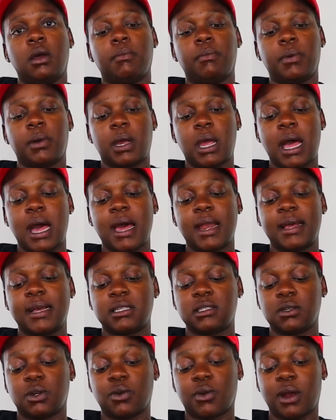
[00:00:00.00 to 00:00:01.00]
But God
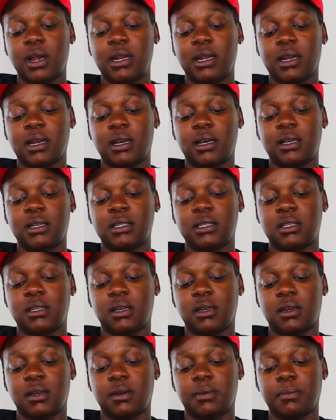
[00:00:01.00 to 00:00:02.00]
has granted us
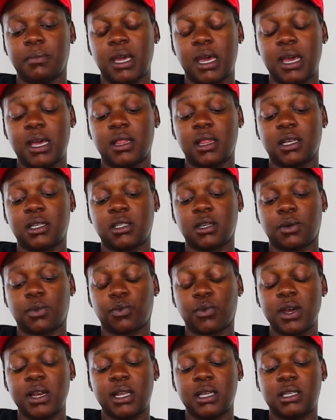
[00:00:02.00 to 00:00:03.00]
the, man, the
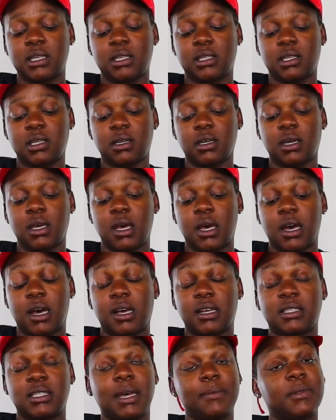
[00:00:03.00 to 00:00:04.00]
serenity
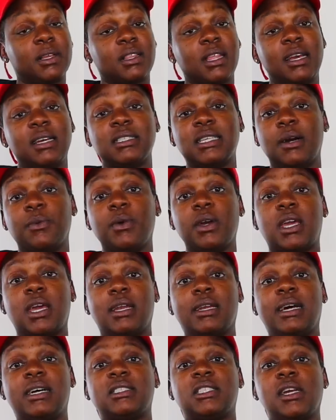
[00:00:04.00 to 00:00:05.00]
to accept the things that we
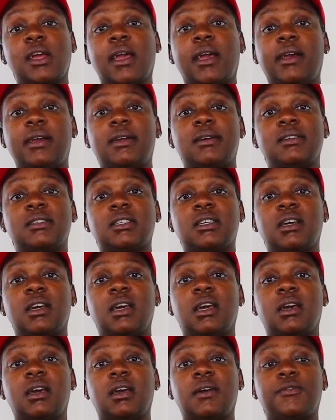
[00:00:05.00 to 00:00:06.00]
cannot change.
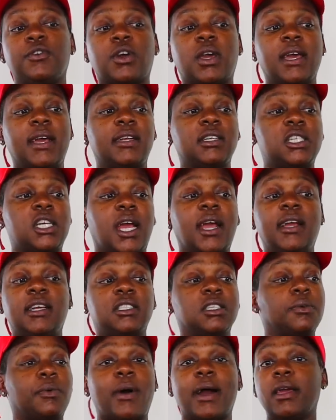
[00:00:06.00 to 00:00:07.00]
If you can't
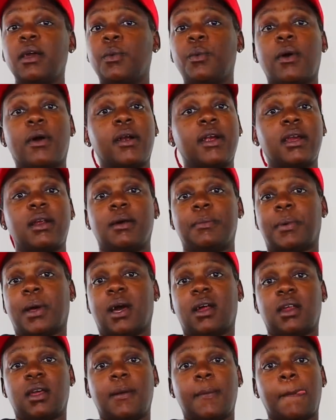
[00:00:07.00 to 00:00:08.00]
change it, why are you worrying
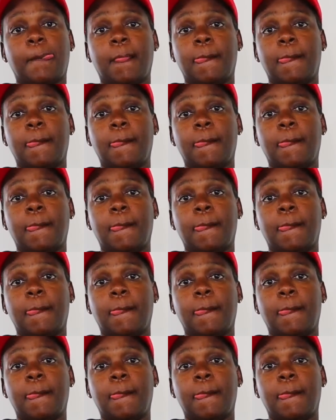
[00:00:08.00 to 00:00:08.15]
about it?